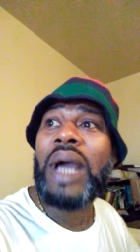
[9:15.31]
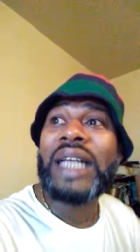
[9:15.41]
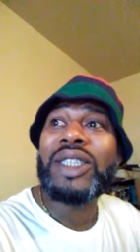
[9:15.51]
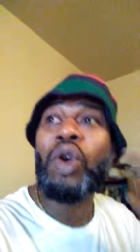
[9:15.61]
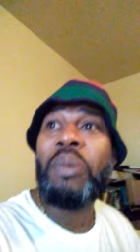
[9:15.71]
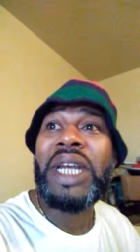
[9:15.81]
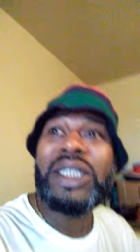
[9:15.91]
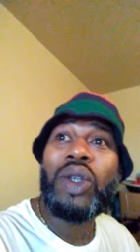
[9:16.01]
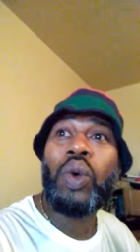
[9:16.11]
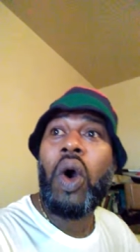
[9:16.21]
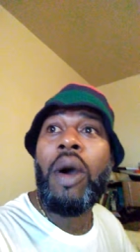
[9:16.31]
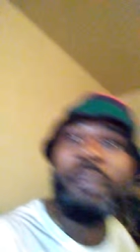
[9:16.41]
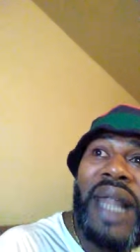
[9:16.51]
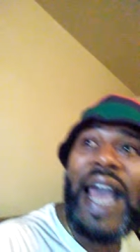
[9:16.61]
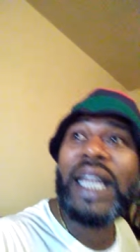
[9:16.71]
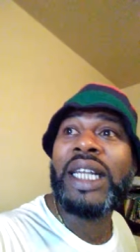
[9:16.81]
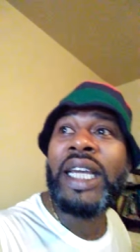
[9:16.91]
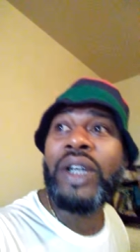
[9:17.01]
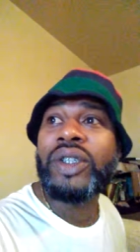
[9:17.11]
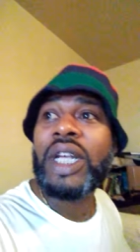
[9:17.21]
You got so many so-called black
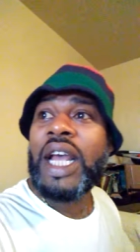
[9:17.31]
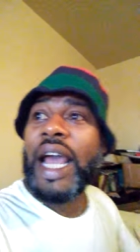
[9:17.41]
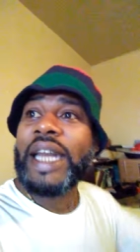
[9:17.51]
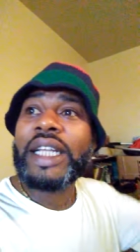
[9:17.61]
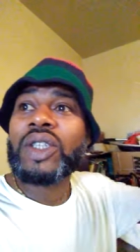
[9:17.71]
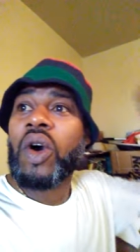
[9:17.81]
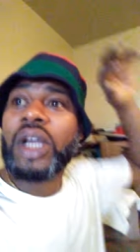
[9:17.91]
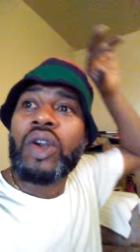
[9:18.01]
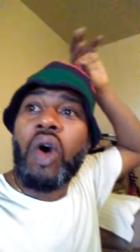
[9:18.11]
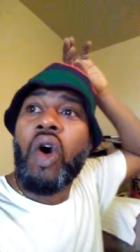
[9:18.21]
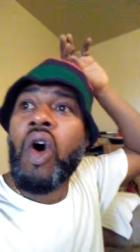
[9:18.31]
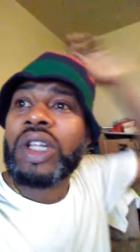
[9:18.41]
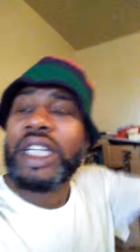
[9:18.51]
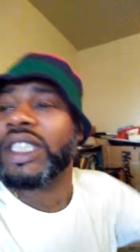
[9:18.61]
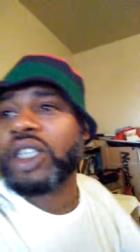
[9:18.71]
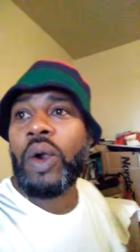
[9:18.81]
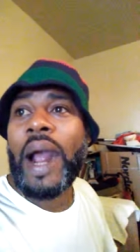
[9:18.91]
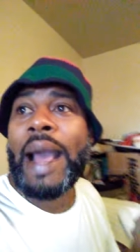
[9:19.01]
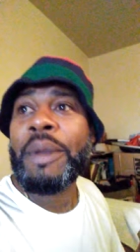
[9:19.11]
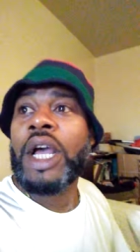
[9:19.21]
leaders and they're talking all of this
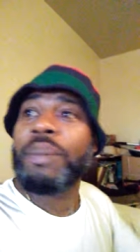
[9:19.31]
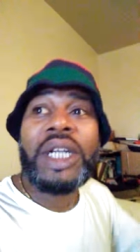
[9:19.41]
crap,